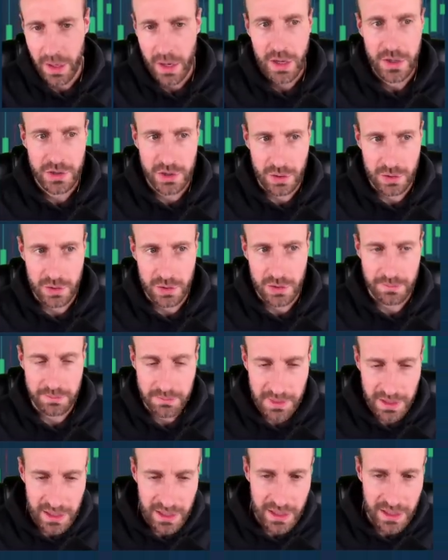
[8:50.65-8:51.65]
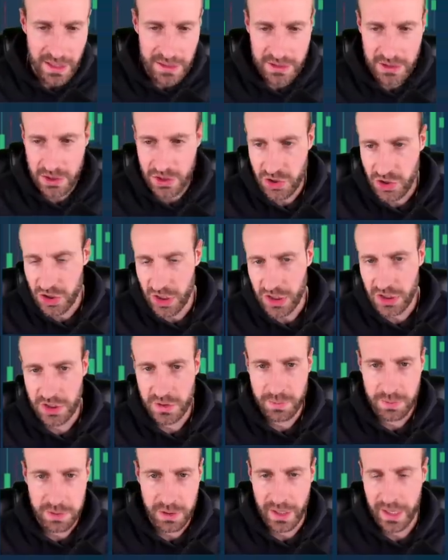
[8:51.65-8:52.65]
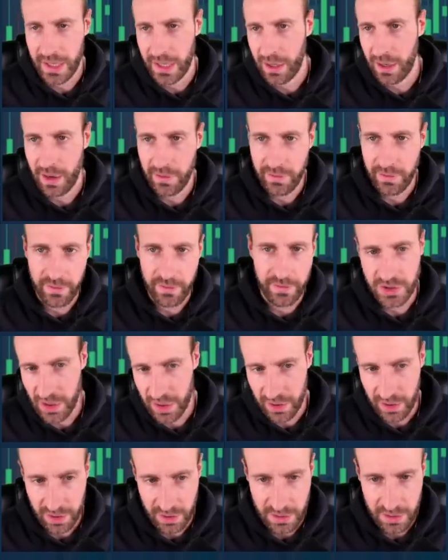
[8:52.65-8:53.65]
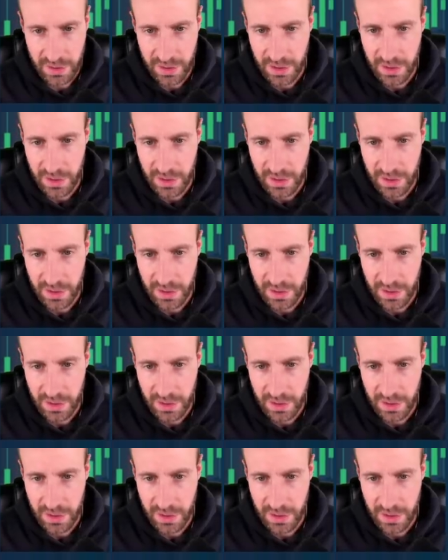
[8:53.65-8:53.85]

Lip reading: So to me, it's just playing off of each other.